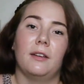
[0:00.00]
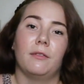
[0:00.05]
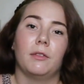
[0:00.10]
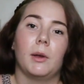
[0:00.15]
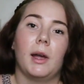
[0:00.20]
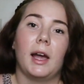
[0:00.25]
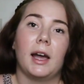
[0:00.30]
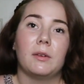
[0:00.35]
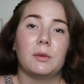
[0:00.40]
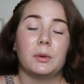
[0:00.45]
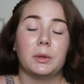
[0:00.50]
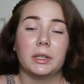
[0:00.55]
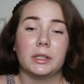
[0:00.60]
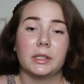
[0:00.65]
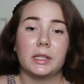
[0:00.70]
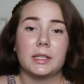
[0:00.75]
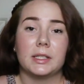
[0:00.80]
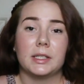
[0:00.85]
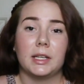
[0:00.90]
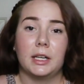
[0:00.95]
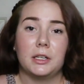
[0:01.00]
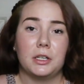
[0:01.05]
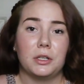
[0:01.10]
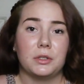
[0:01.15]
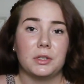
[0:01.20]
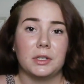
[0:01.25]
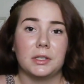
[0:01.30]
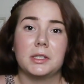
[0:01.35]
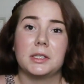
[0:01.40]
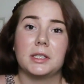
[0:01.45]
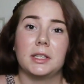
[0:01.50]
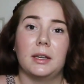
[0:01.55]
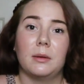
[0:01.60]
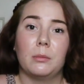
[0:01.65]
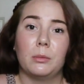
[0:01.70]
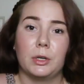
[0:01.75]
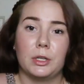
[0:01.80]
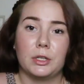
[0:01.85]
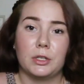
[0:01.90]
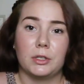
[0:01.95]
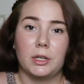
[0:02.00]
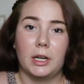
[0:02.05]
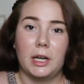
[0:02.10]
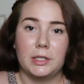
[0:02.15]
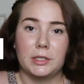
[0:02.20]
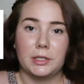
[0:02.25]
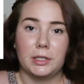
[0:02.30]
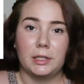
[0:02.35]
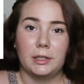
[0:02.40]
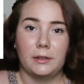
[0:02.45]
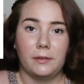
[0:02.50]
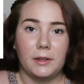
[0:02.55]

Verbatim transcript: if you have oily skin, you should skip moisturizer.